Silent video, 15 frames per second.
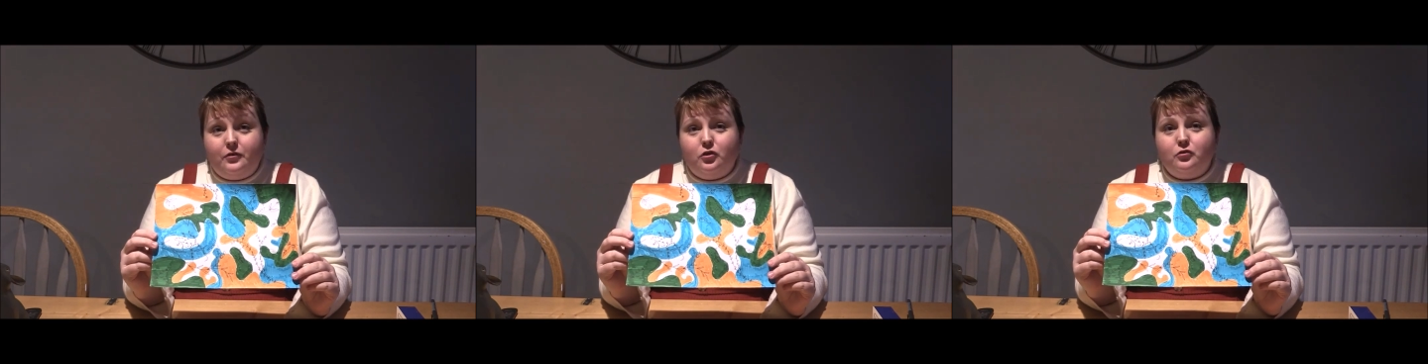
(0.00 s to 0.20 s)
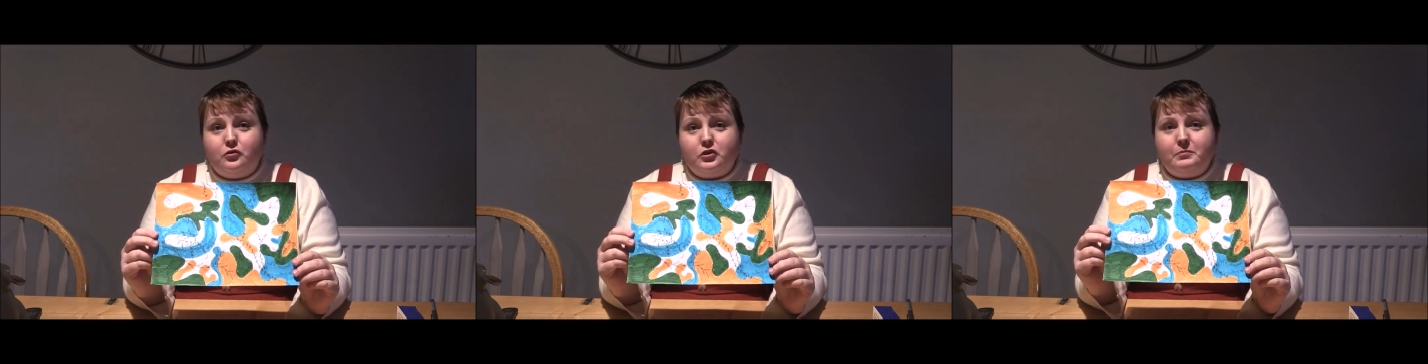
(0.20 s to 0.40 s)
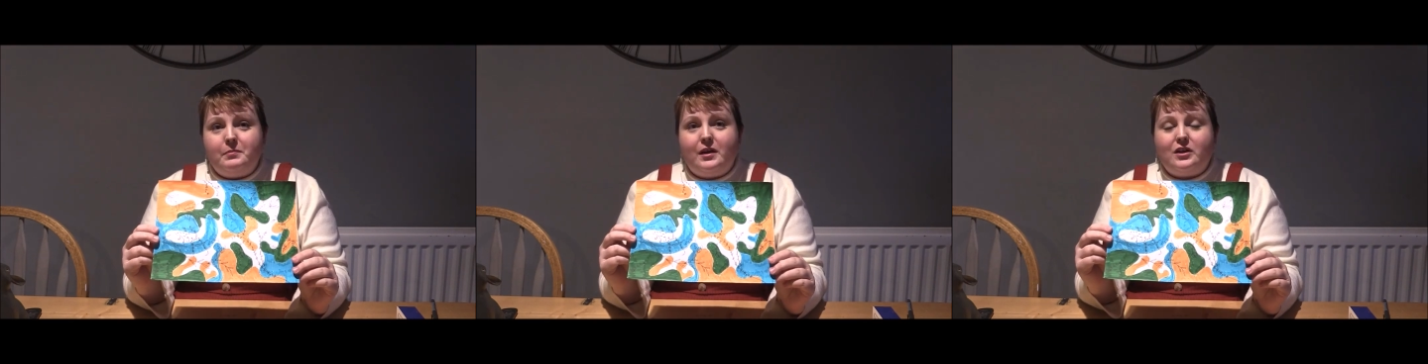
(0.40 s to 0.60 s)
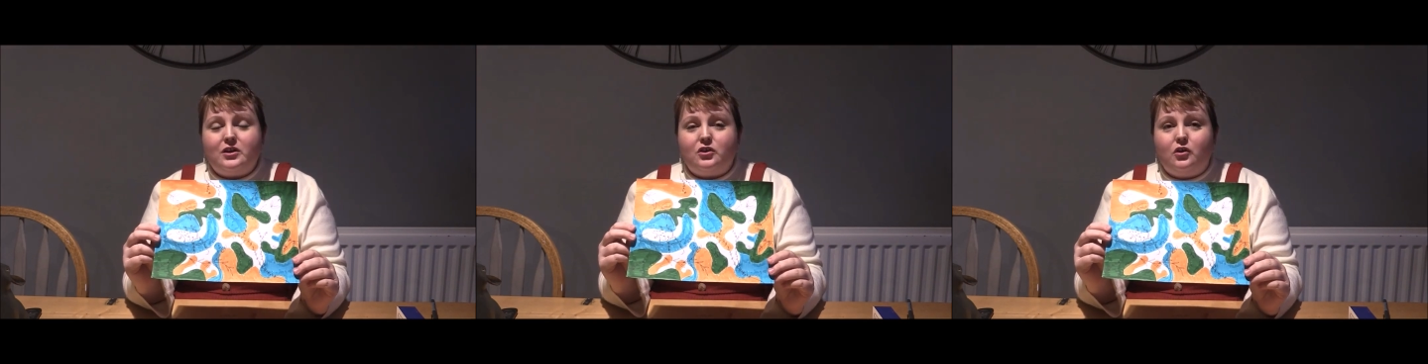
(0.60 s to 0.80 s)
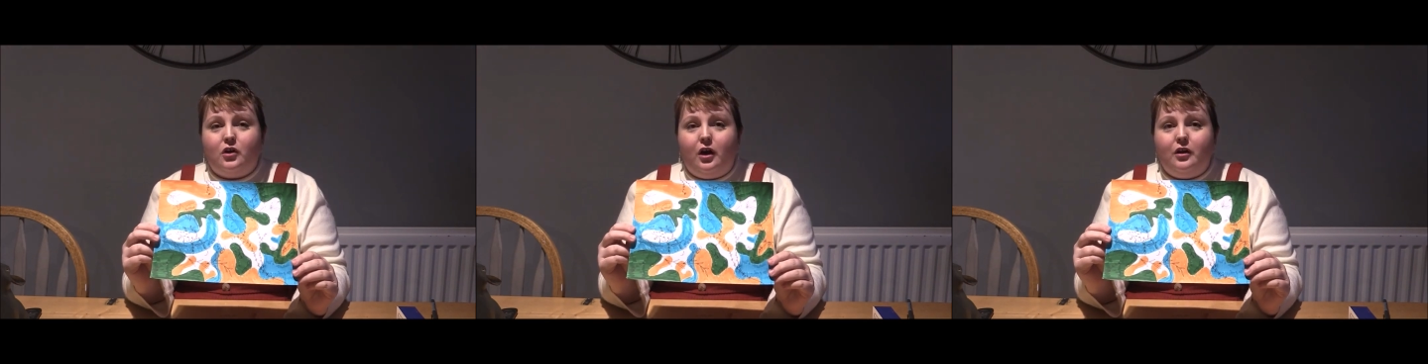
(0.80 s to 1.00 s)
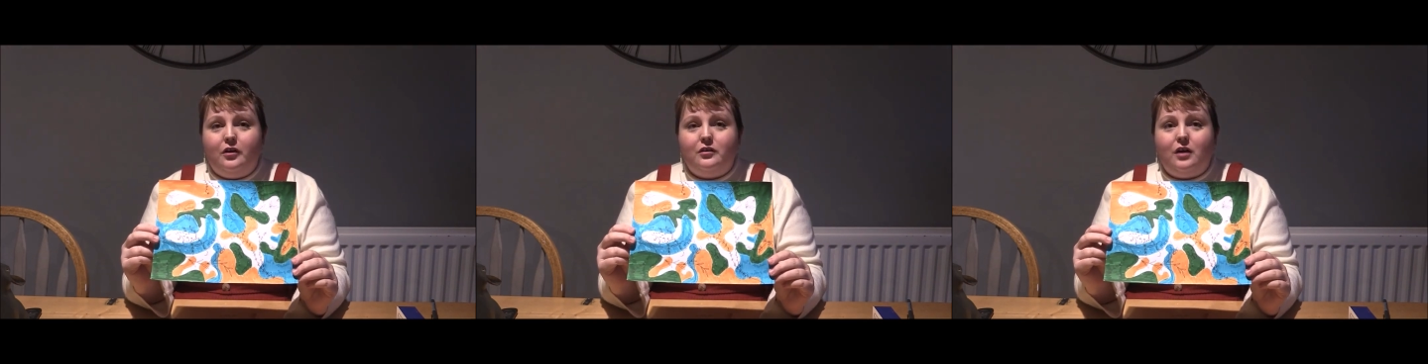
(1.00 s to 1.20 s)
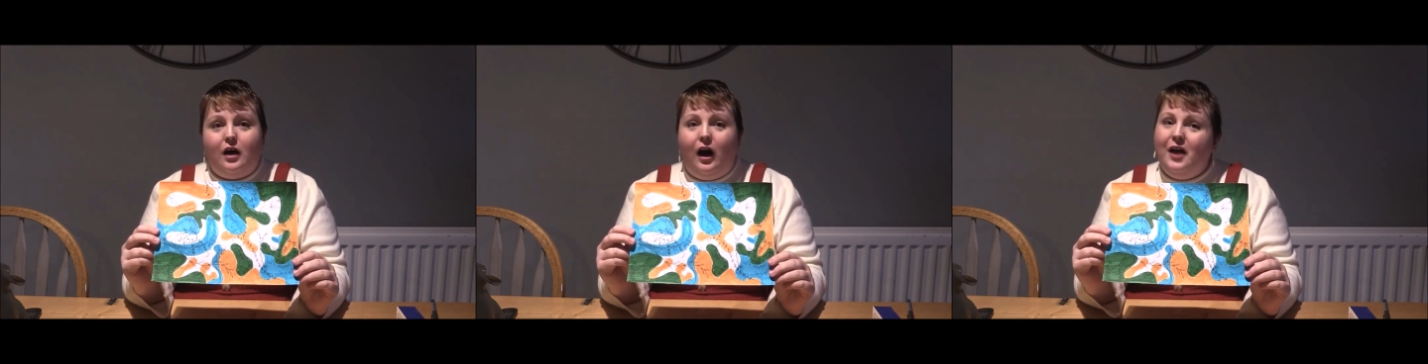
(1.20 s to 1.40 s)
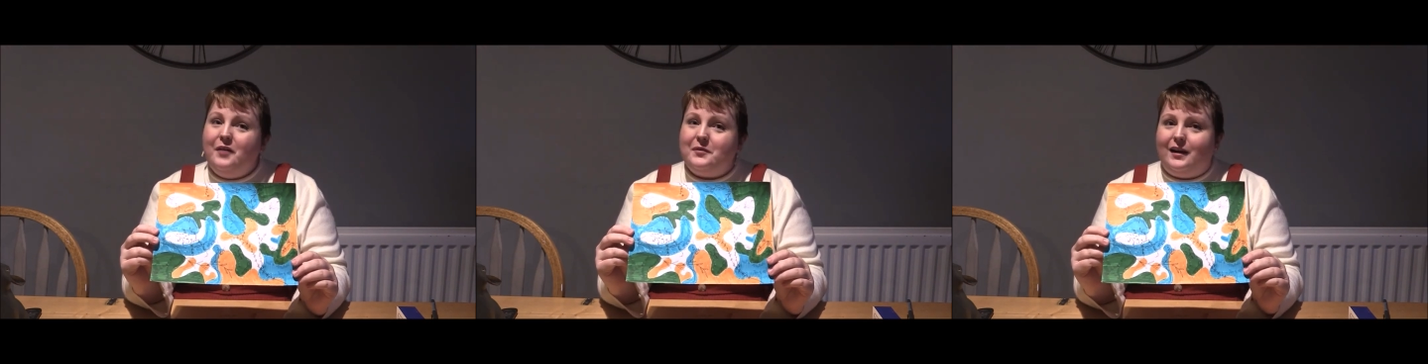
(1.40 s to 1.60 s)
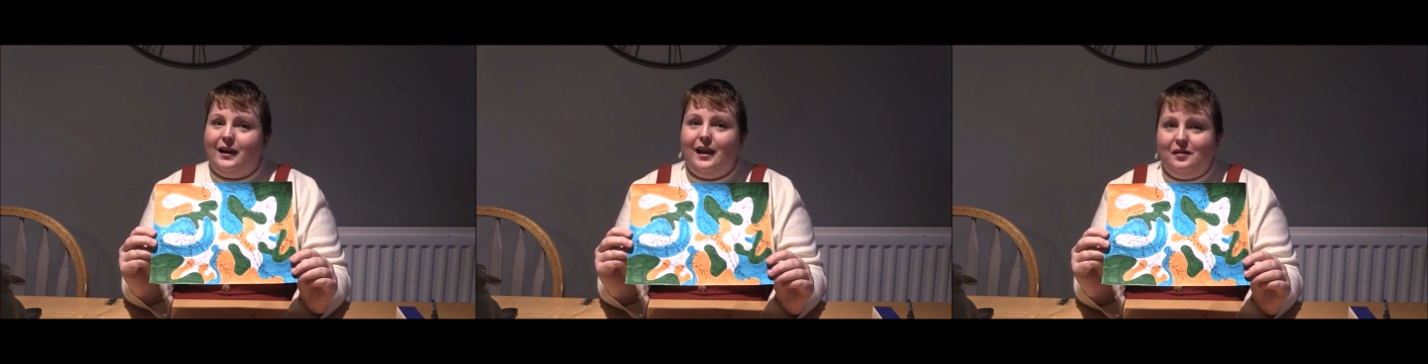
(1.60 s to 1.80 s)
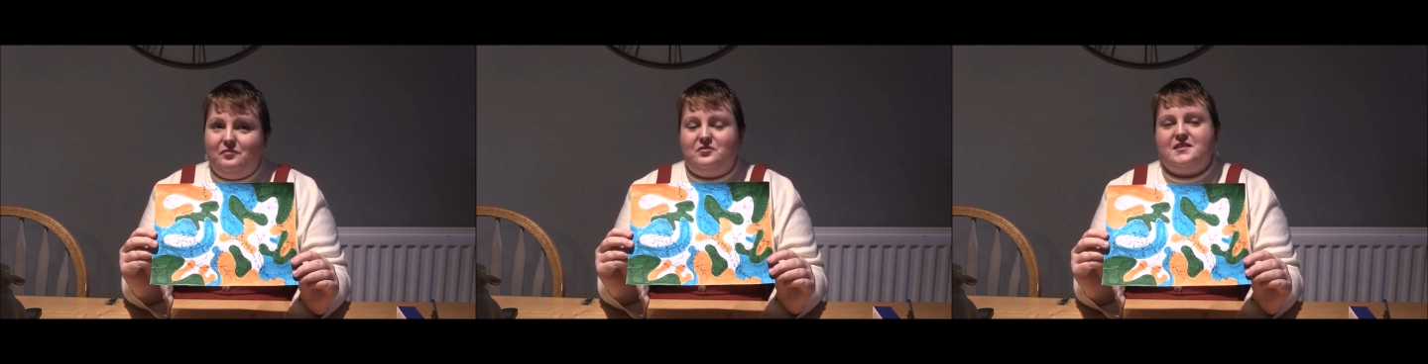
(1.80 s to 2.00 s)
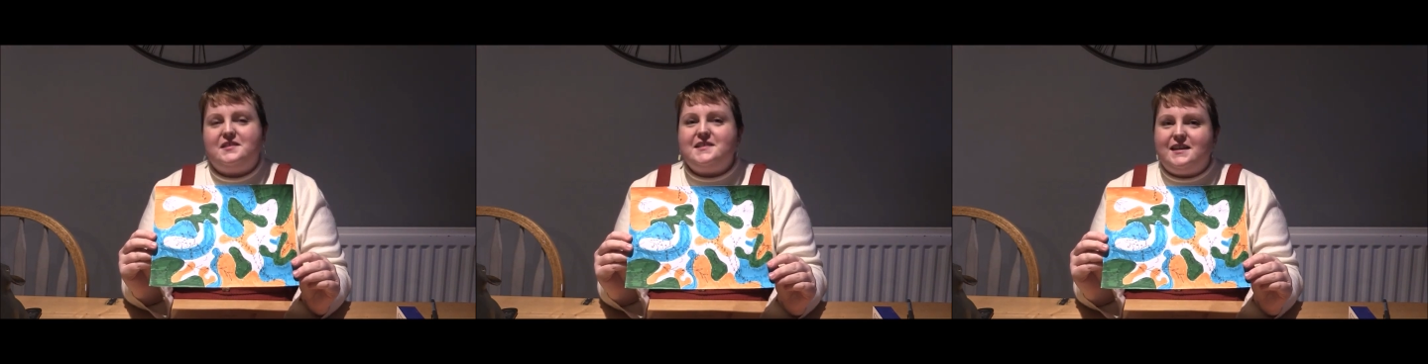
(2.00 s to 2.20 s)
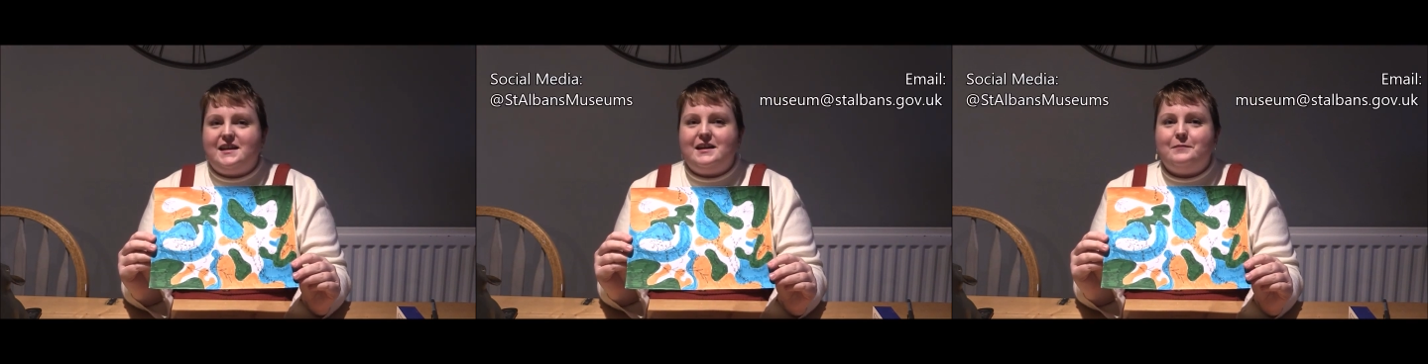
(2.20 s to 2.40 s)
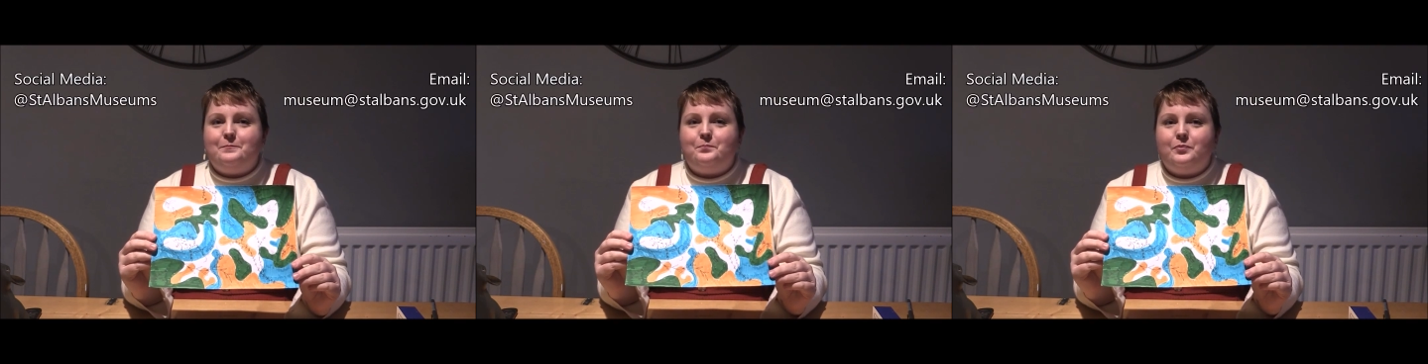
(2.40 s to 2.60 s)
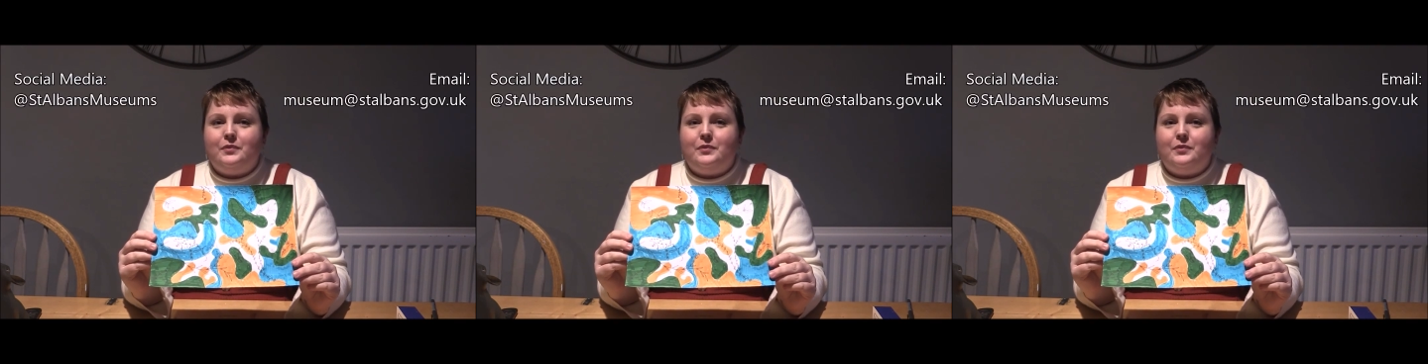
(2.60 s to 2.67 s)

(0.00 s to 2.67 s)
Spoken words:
you do make your own, I would love to see it.